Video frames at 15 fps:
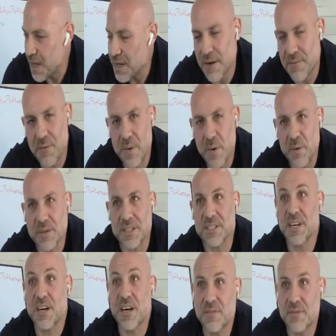not familiar with a
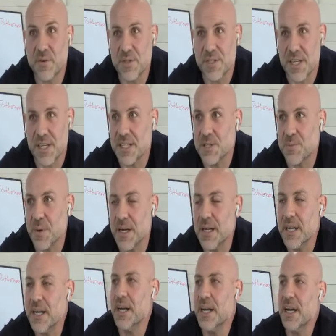ton of cuisines, but
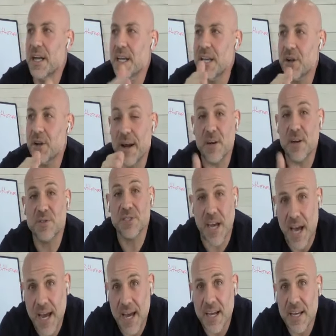I know
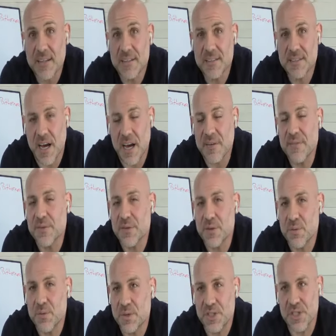Thai
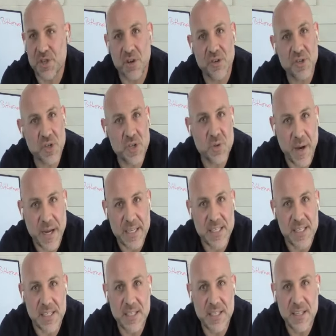food, which is also
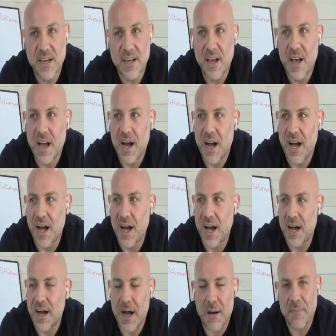spicy,
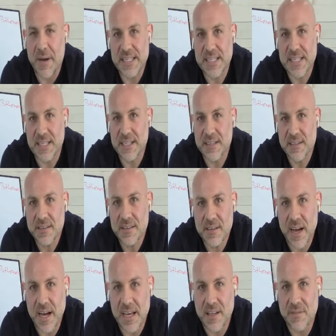amazing.
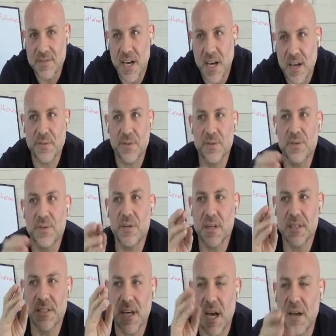I love Thai food.
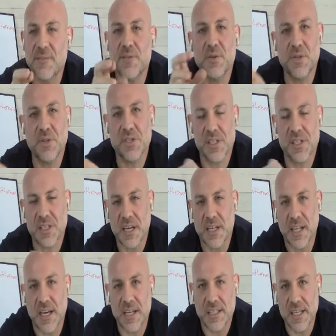Thai food uses a
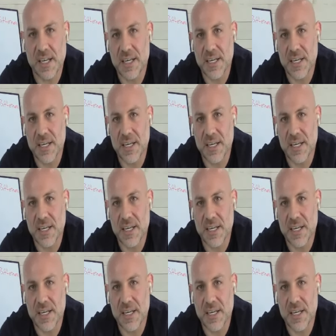lot of